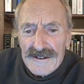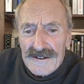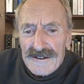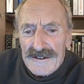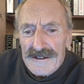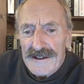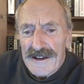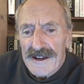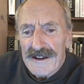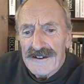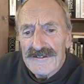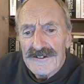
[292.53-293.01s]
The
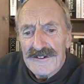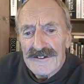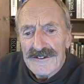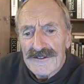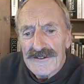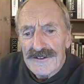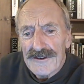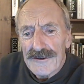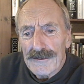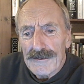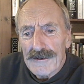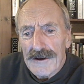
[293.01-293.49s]
latest
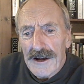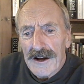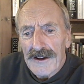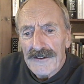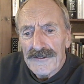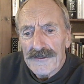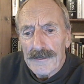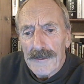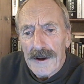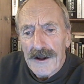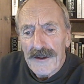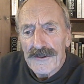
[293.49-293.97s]
two
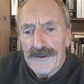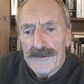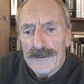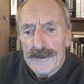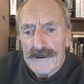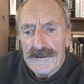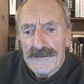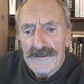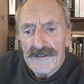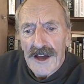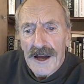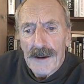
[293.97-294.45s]
last month were
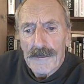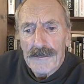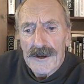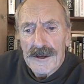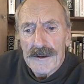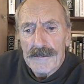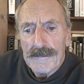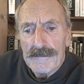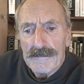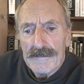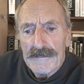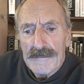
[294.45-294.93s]

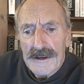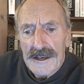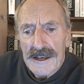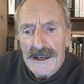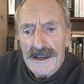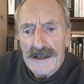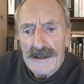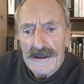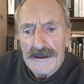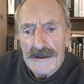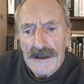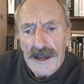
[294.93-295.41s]
Tamim
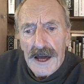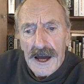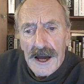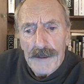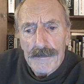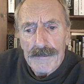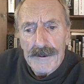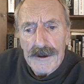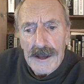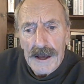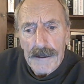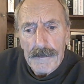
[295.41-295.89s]
Ian
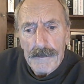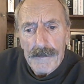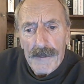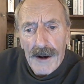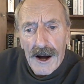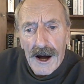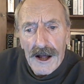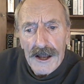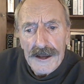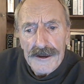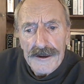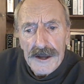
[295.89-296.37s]

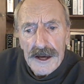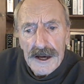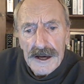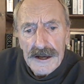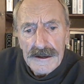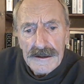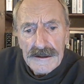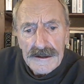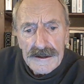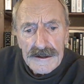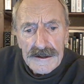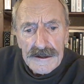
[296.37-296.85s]
Habimana,
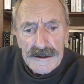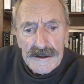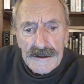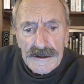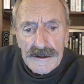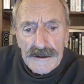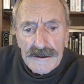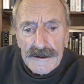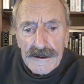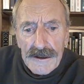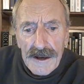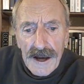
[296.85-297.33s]

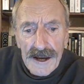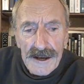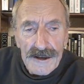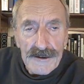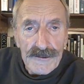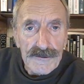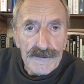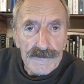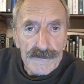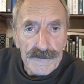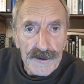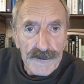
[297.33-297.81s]

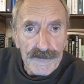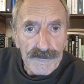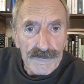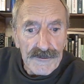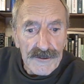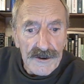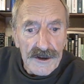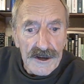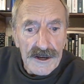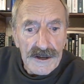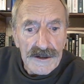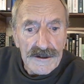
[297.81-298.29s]
aged
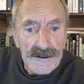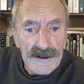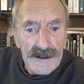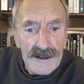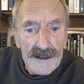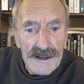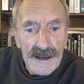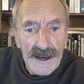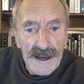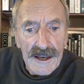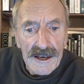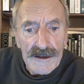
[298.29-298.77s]
15,
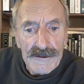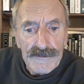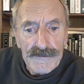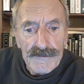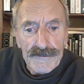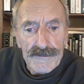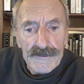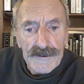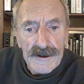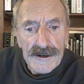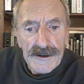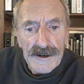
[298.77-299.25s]
and Keen
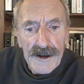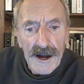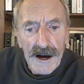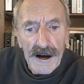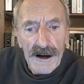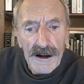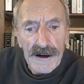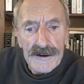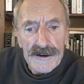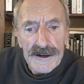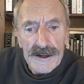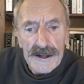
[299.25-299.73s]
Flynn
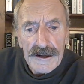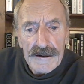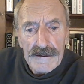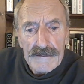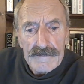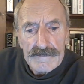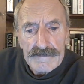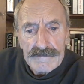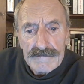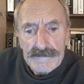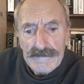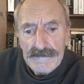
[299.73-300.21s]
Harling,
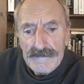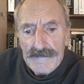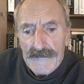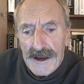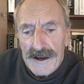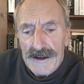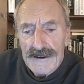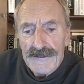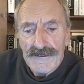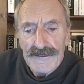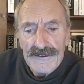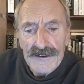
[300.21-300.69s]

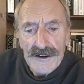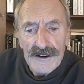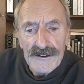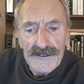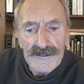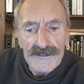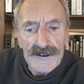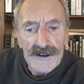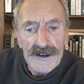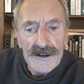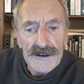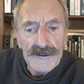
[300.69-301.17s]
aged
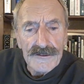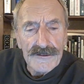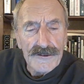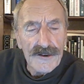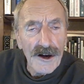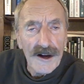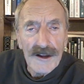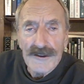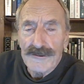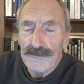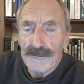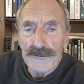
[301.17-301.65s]
16.
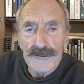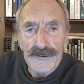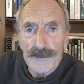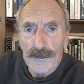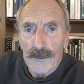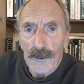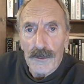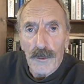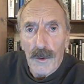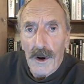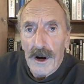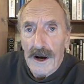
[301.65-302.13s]
Neither of them
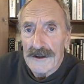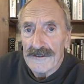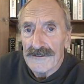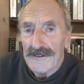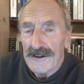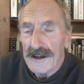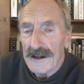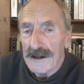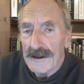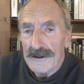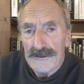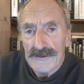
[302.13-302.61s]
were white
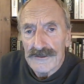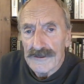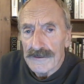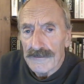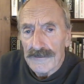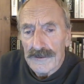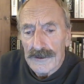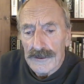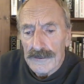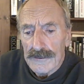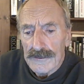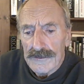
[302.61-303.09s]
English, of
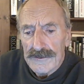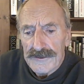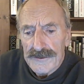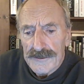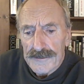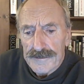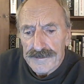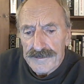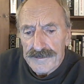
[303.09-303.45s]
course.